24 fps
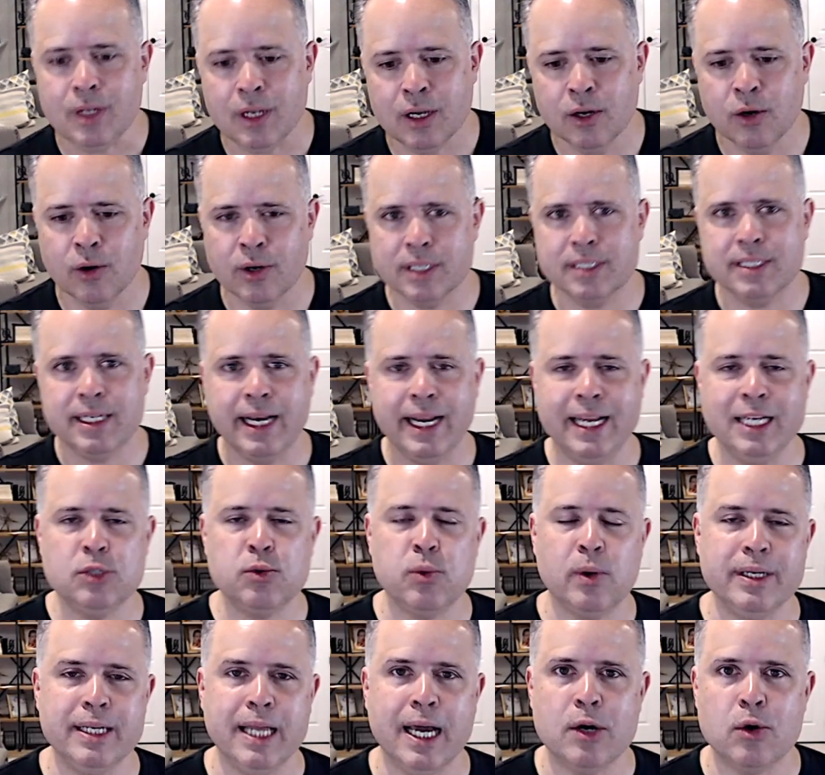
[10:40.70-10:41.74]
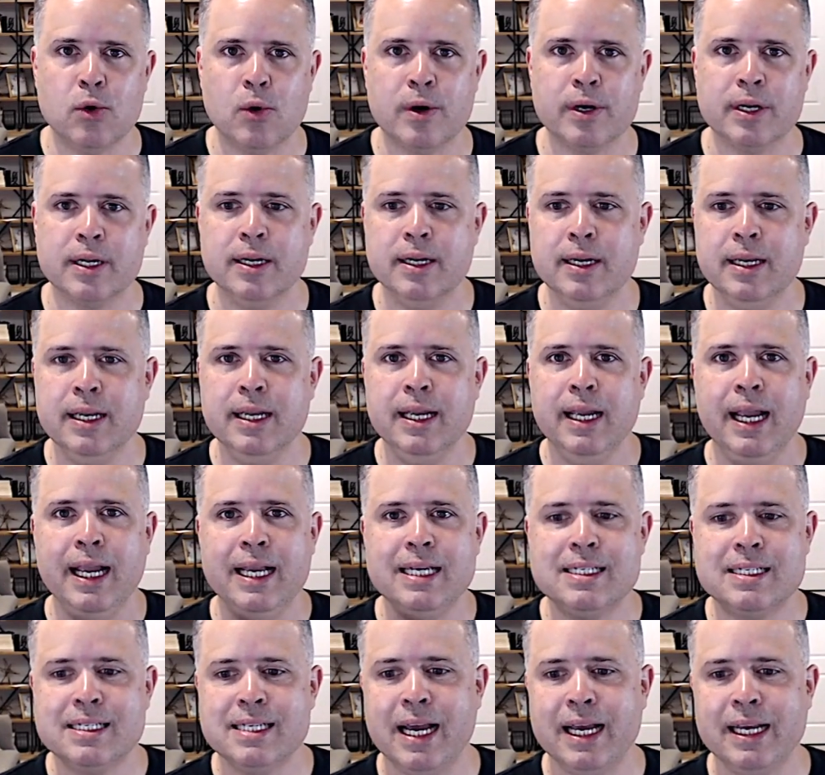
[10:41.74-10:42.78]
go to todaysword.org
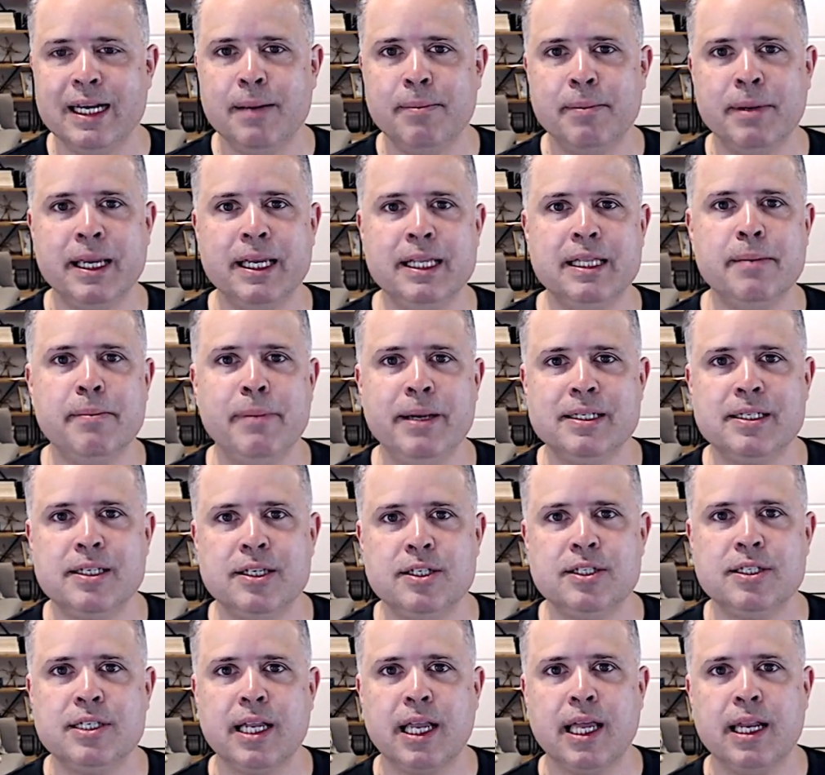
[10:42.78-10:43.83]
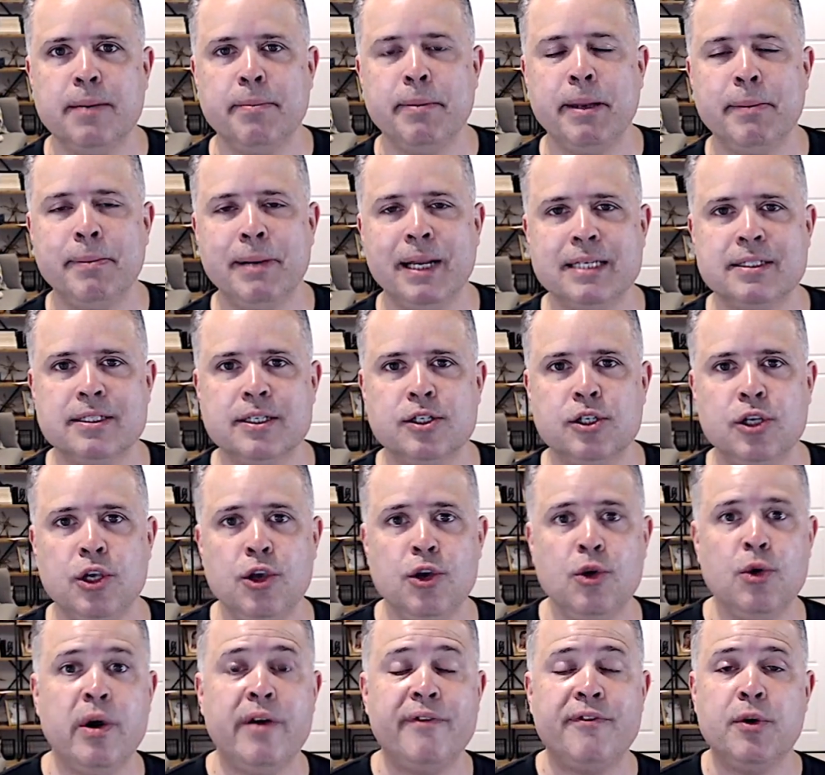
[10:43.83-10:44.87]
and sign up and get the messages. They're going to be a blessing to
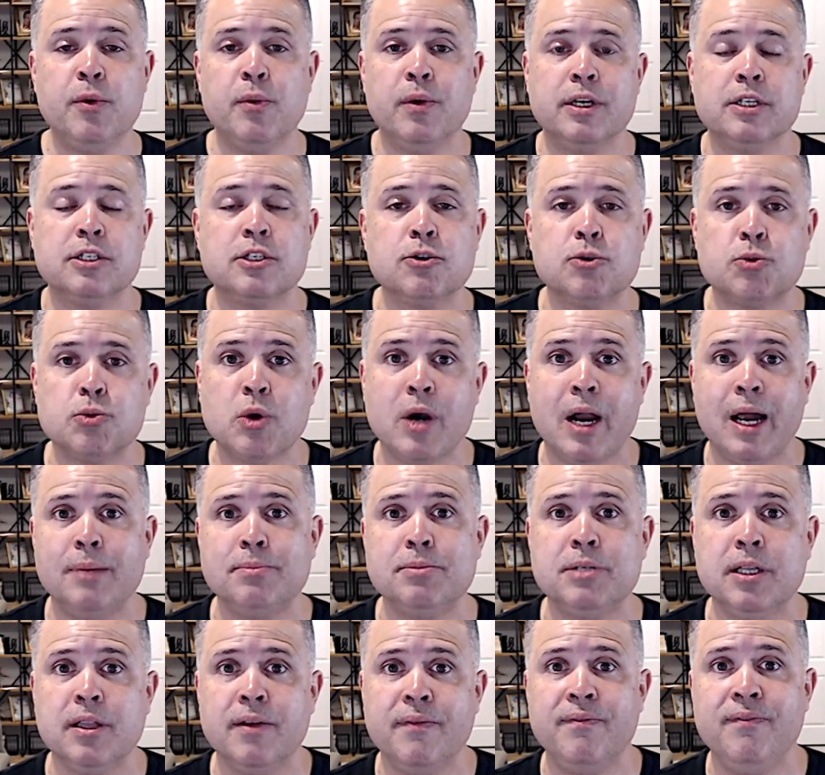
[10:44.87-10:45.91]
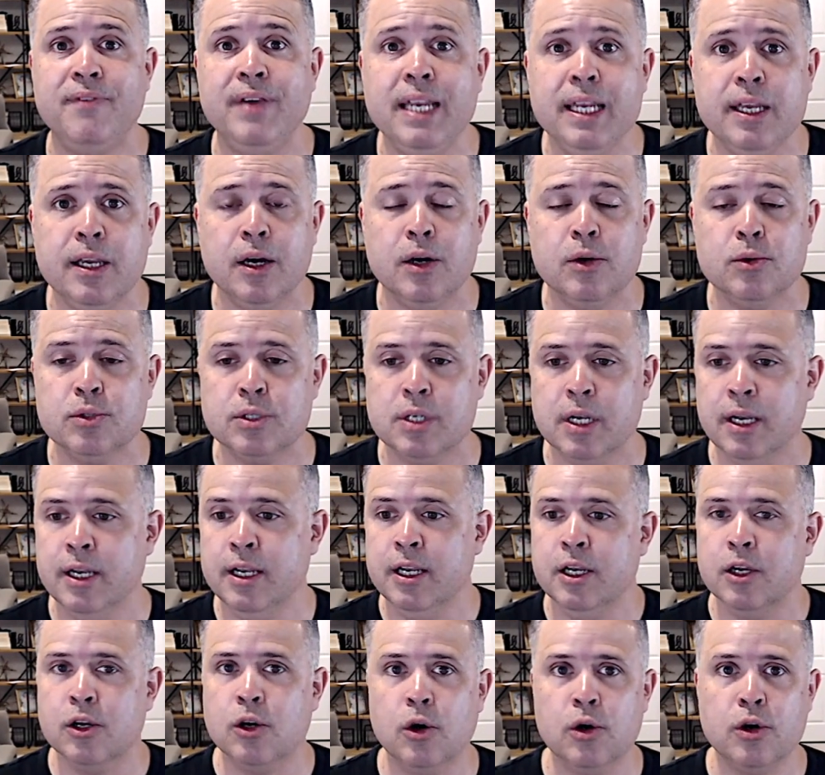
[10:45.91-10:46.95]
you. If you want to subscribe to the videos,
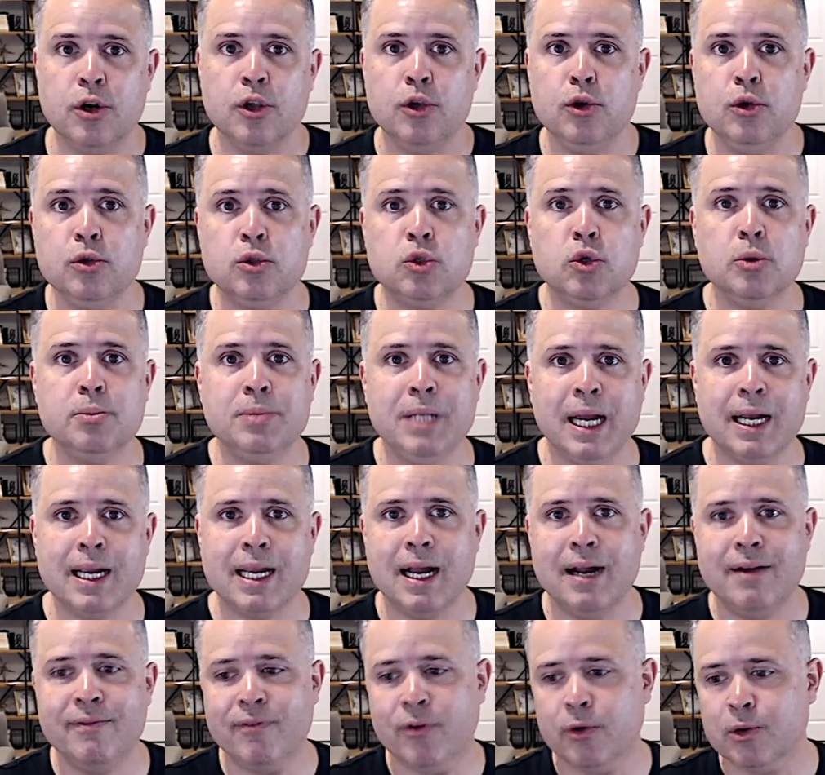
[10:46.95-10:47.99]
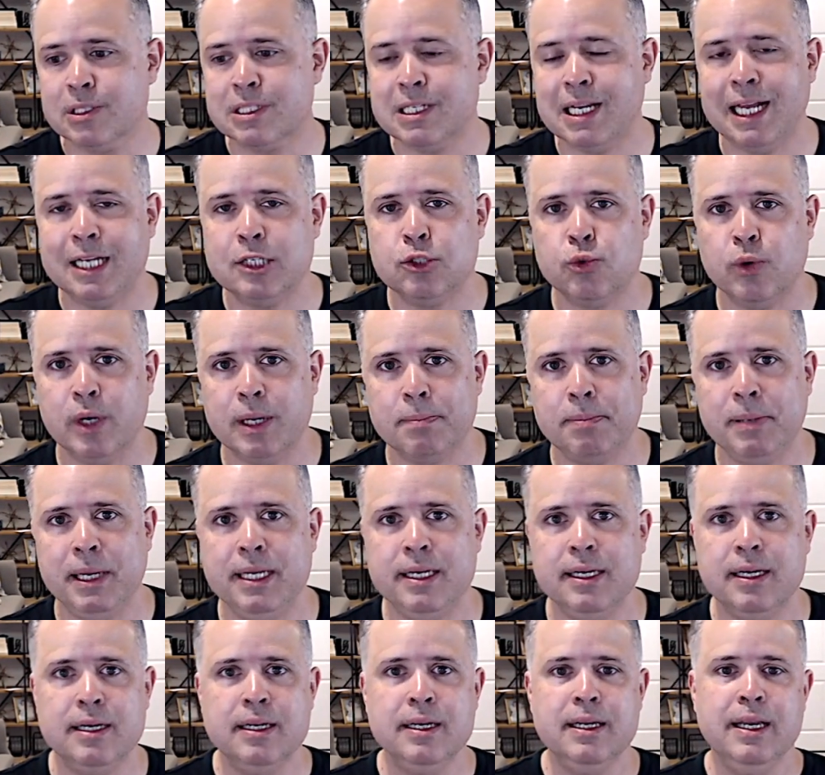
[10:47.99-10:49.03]
go to youtube.com/Rick
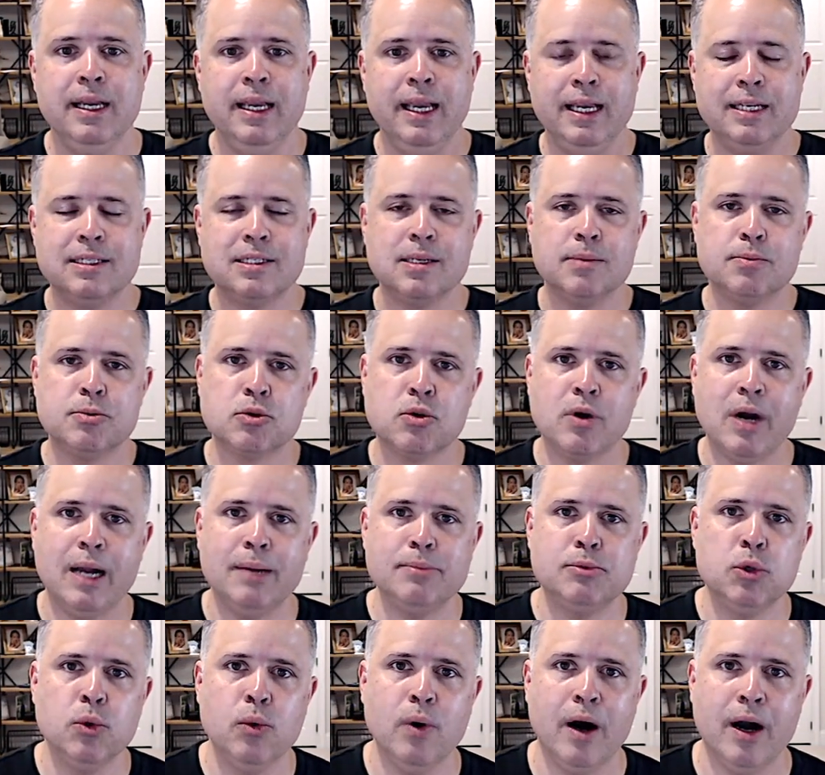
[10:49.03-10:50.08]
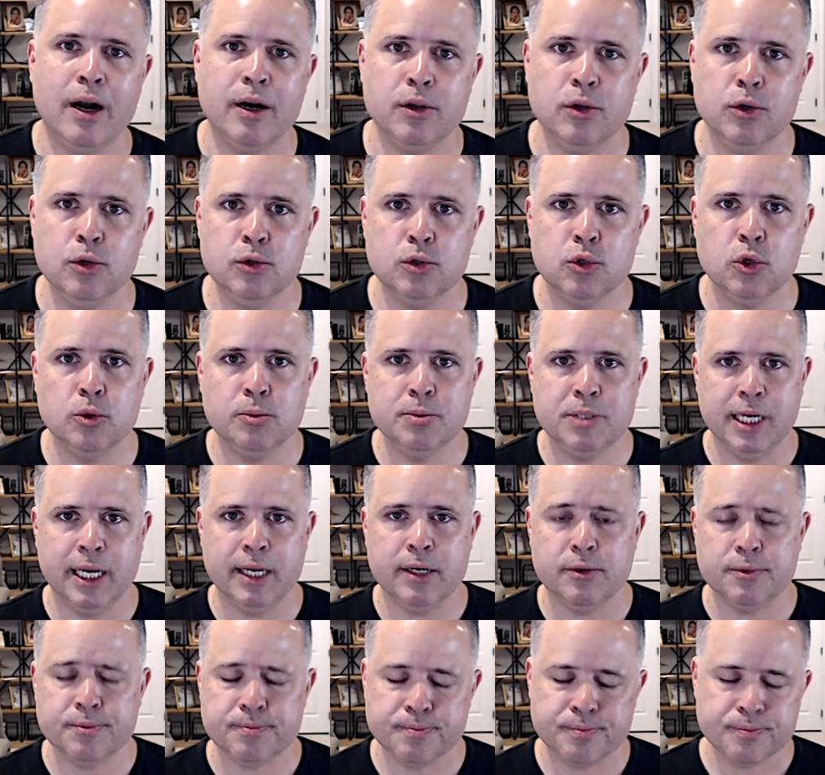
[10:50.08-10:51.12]
Pina and subscribe to our YouTube channel